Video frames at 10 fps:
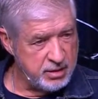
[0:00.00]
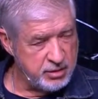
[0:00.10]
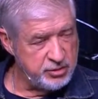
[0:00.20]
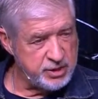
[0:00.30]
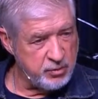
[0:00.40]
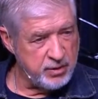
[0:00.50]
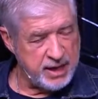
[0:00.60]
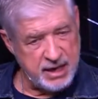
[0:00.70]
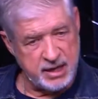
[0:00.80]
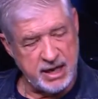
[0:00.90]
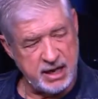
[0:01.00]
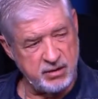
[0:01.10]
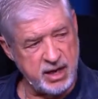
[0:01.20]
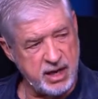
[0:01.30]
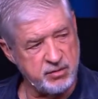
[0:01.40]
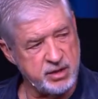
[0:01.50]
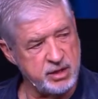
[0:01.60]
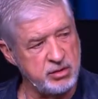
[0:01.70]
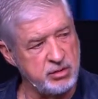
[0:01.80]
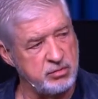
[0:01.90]
You say, well, Alan, how, how
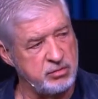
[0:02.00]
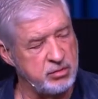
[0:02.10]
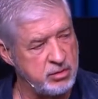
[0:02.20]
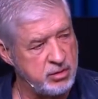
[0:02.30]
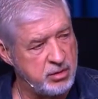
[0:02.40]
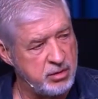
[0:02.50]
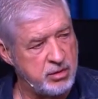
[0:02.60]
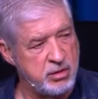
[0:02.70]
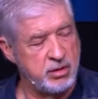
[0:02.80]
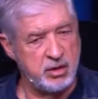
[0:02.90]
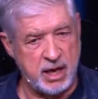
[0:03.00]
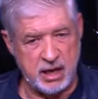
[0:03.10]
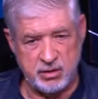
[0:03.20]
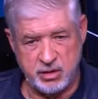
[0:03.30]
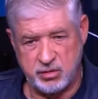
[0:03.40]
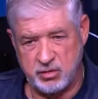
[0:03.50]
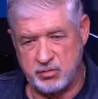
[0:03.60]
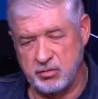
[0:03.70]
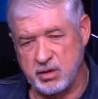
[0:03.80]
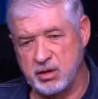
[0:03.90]
can you, how can
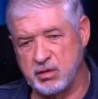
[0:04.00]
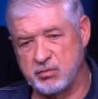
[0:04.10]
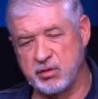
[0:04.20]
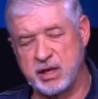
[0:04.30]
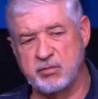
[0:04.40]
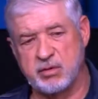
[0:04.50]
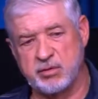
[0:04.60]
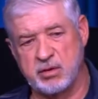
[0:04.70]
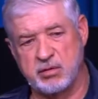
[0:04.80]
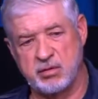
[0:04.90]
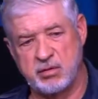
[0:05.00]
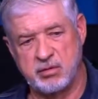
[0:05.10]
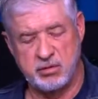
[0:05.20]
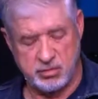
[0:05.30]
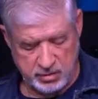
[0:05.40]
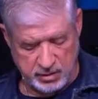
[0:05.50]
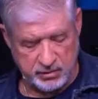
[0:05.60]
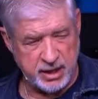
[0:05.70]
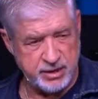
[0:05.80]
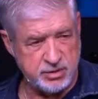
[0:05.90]
you uh, agree with a
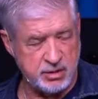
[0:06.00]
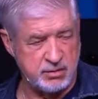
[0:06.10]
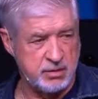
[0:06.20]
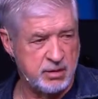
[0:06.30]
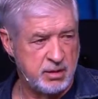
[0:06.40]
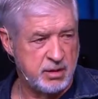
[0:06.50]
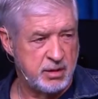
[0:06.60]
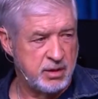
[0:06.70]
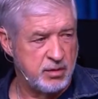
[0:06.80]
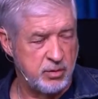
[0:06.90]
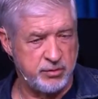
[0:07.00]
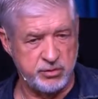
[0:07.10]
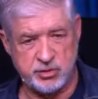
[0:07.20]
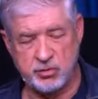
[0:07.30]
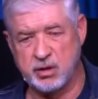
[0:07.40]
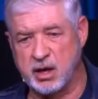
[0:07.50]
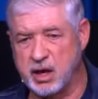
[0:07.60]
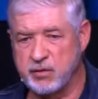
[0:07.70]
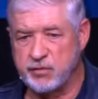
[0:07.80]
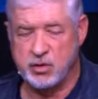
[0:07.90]
revelation, whether it's true or not,
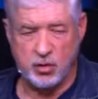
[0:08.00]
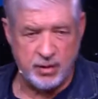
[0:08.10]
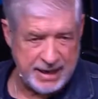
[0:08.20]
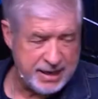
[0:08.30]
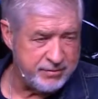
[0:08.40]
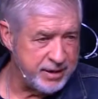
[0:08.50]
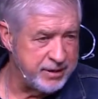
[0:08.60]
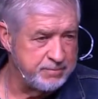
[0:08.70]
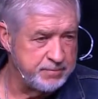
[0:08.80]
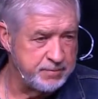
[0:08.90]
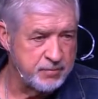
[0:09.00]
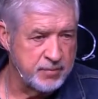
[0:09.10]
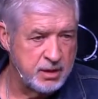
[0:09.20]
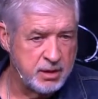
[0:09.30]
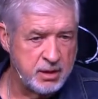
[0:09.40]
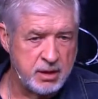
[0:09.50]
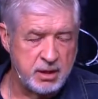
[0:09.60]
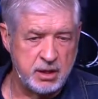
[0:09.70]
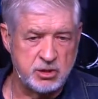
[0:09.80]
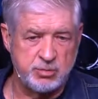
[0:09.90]
if you don't have it?
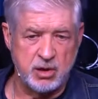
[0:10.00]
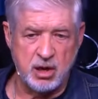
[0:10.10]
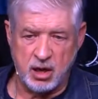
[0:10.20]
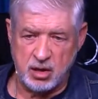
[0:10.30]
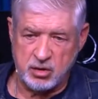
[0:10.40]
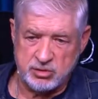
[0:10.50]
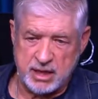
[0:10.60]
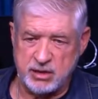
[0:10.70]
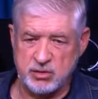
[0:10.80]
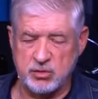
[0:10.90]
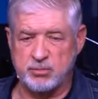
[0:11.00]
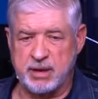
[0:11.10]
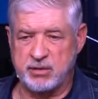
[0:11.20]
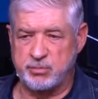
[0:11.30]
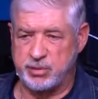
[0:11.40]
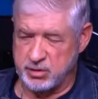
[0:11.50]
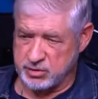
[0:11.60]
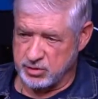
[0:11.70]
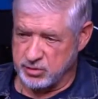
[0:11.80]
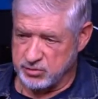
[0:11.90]
It's because I do it by the
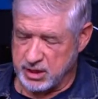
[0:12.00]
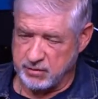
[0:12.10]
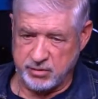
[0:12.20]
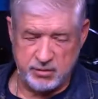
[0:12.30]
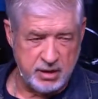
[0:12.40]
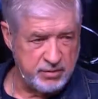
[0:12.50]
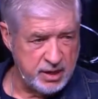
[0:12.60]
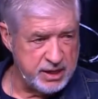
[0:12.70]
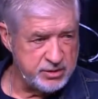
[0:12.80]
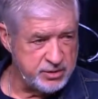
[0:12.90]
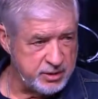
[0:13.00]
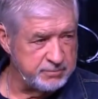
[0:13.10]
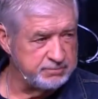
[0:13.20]
person who's given the revelation.